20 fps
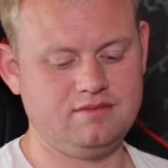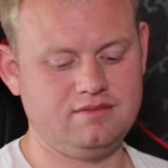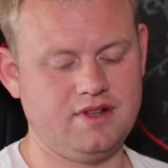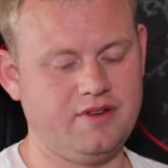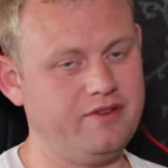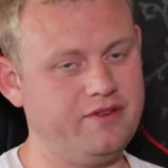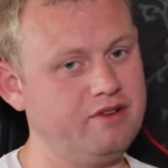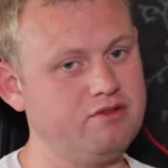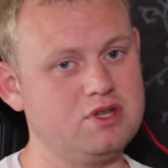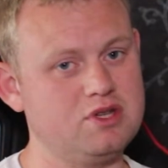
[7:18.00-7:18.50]
a
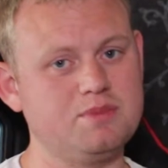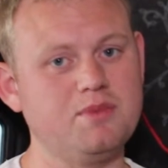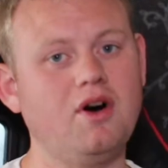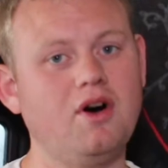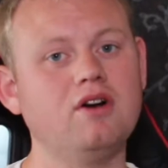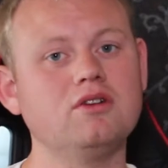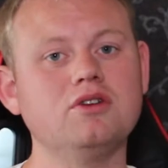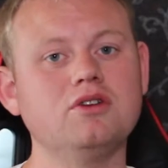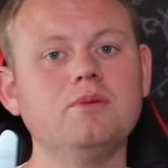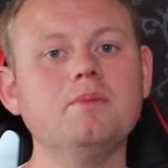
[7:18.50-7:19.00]
very
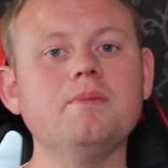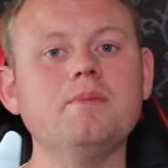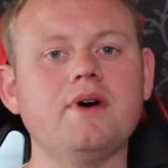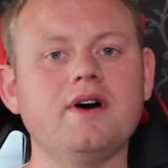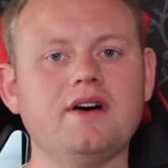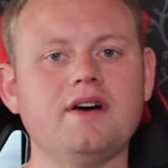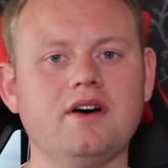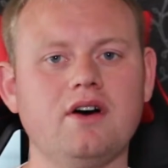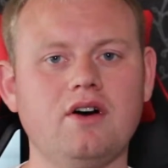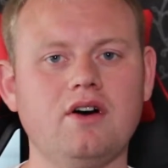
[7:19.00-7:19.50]
small
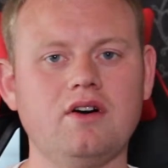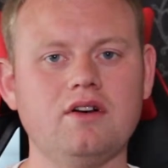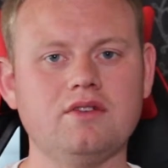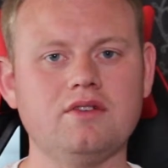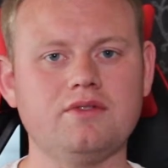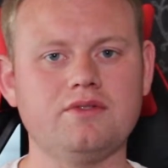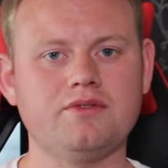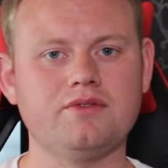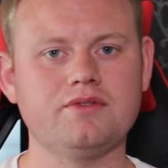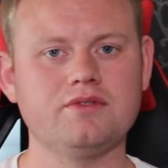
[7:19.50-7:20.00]
number
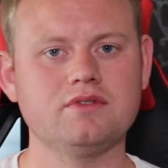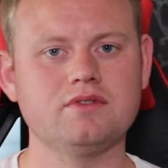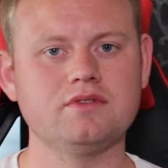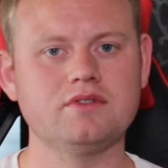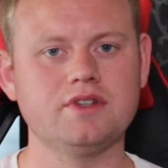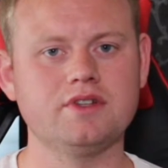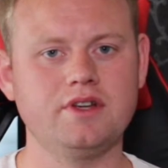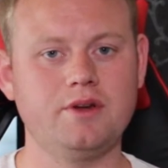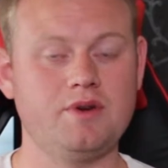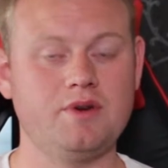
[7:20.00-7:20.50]
of
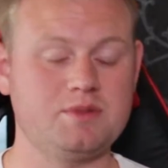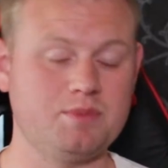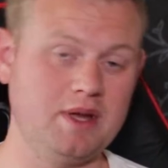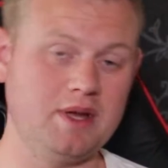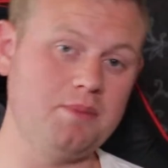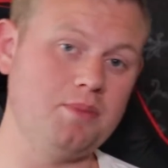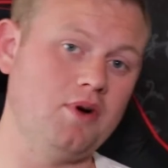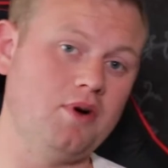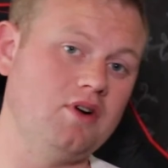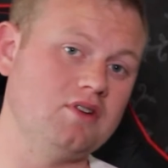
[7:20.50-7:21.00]

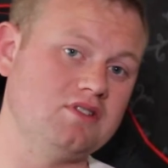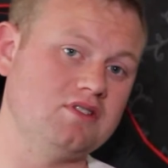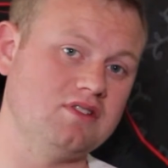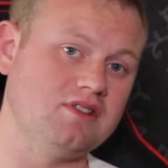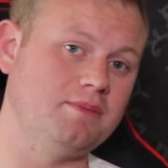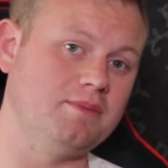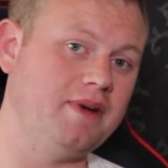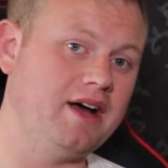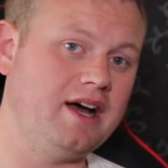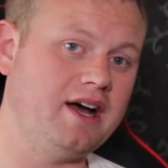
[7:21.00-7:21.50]
USB ports on
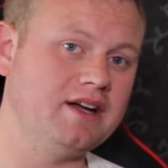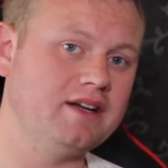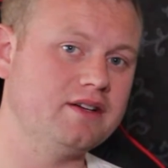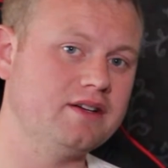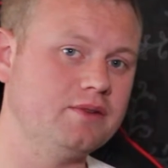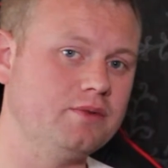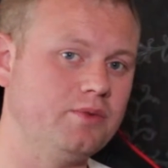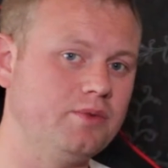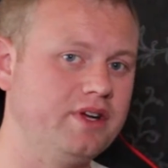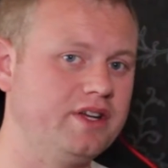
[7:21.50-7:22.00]
the back,
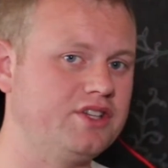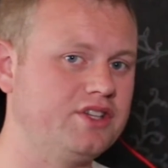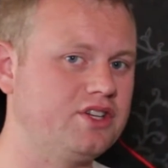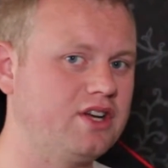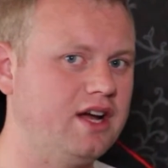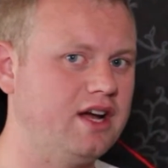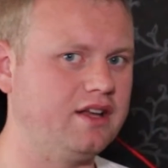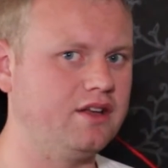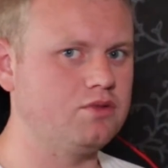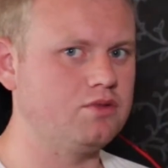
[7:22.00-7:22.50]
which
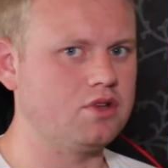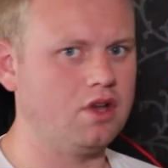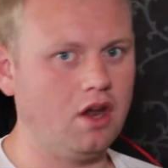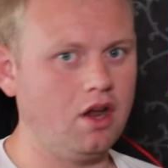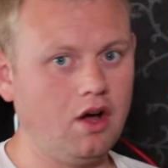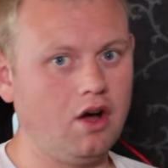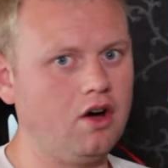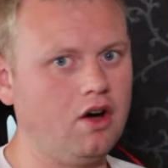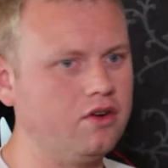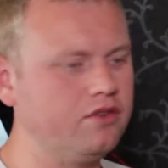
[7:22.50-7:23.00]
I use a
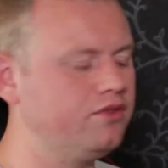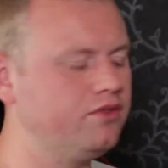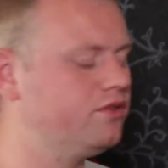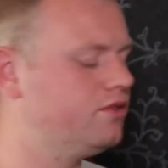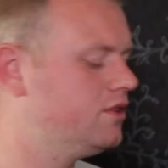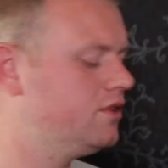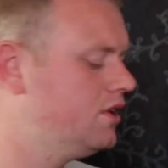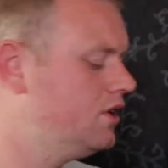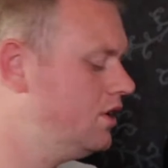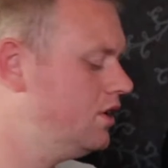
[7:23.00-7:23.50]
lot of.
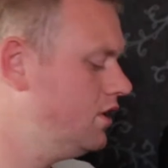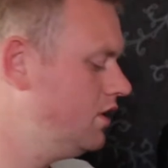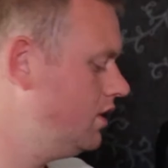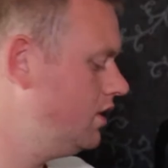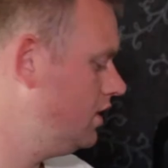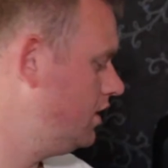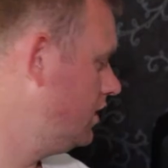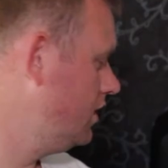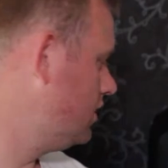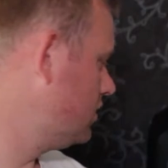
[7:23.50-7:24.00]

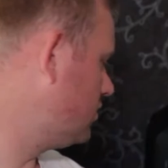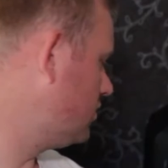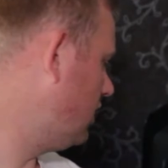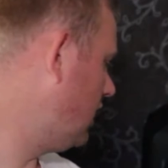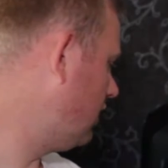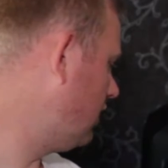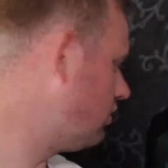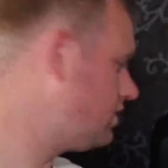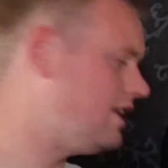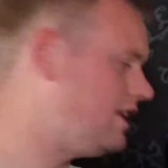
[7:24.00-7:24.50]
So
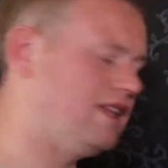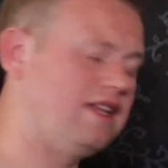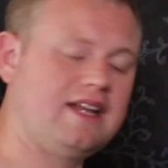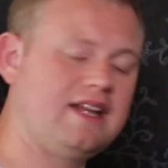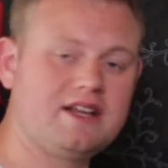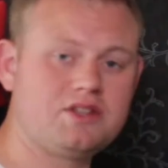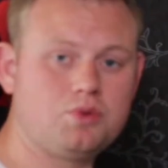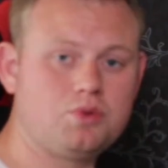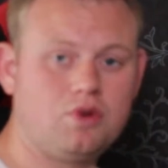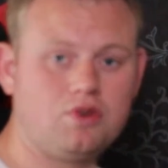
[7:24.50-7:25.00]
I looked at the
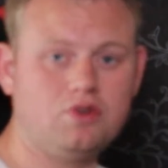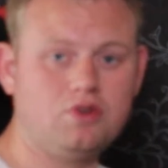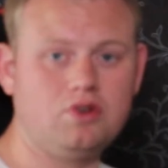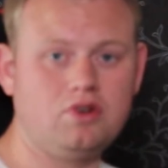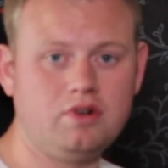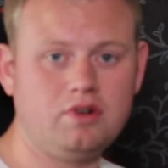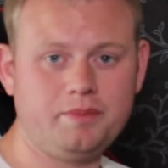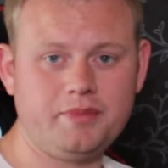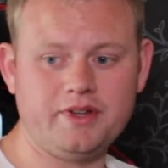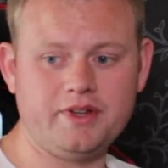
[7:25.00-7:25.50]
next one
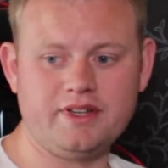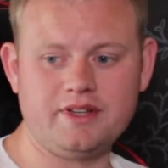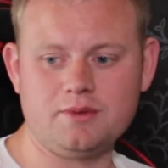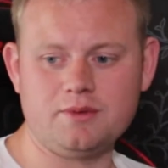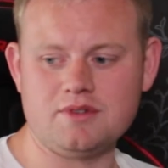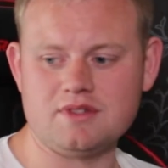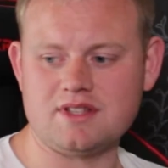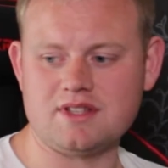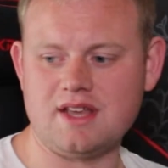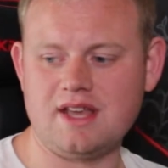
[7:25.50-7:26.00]
up and it
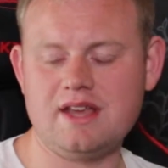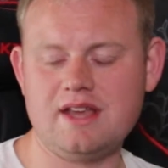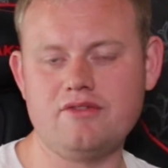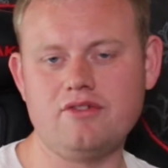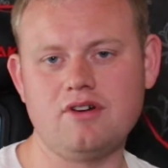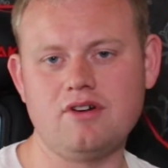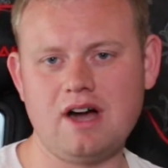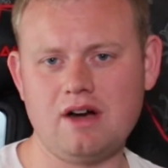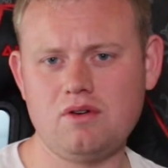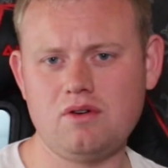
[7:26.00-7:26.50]
was the
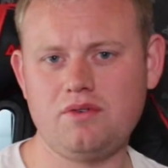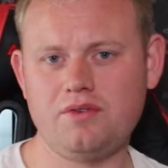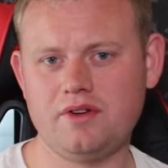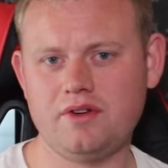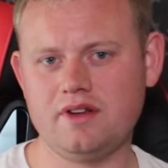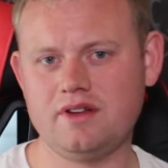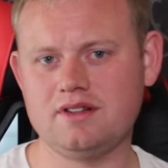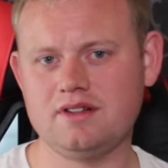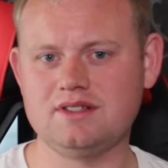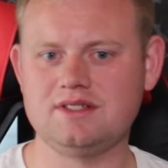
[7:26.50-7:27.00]
Hero
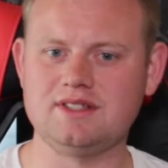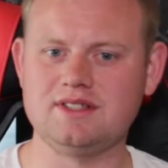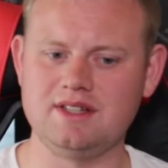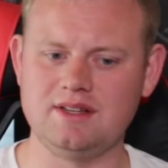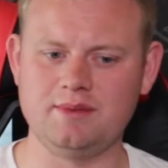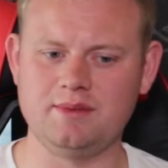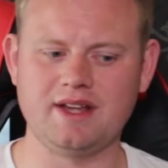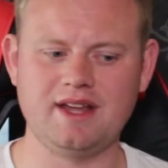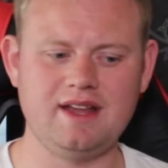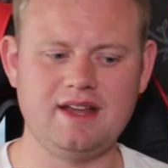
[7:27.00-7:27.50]
Alpha, and
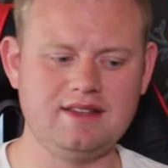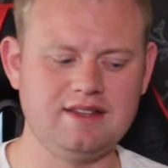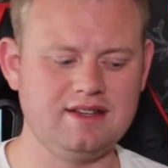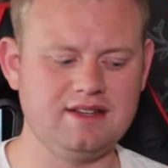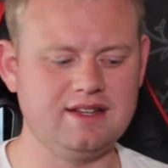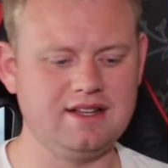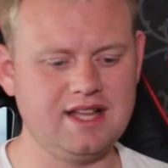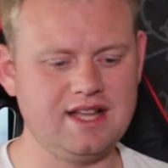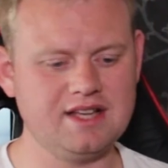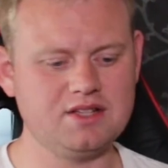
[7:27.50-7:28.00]
same again, then
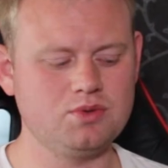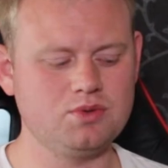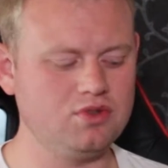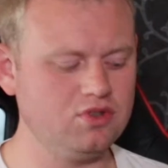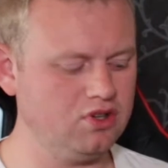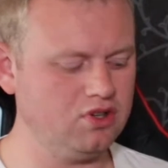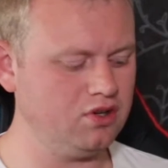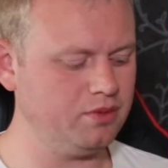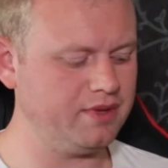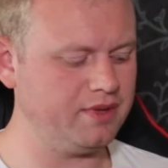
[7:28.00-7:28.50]
the next one
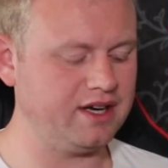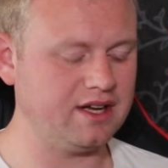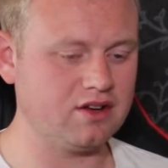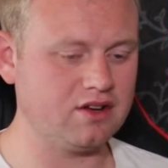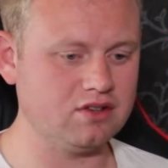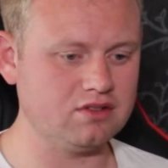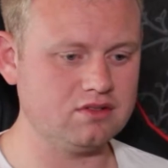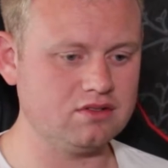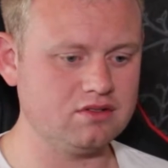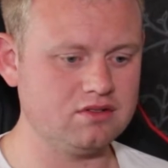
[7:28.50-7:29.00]
up and I
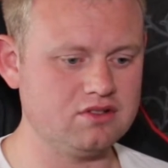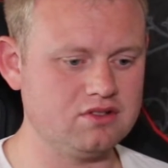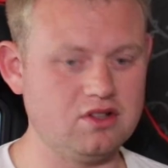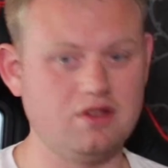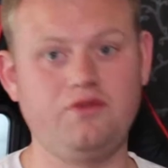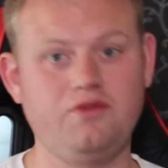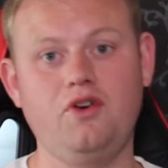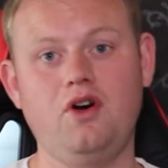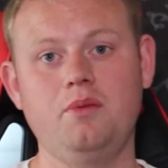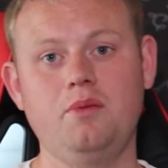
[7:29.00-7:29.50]
got to the
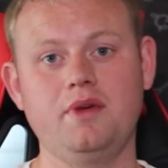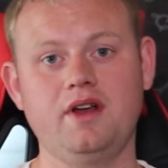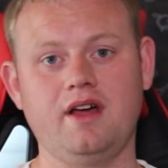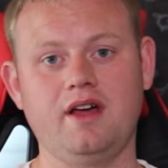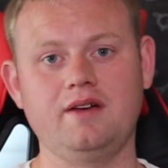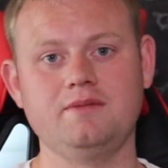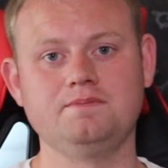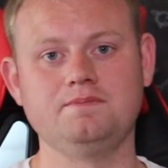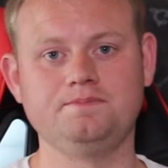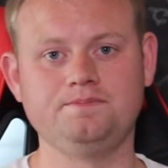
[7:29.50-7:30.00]

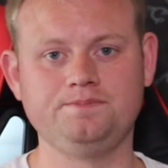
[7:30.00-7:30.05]
formula.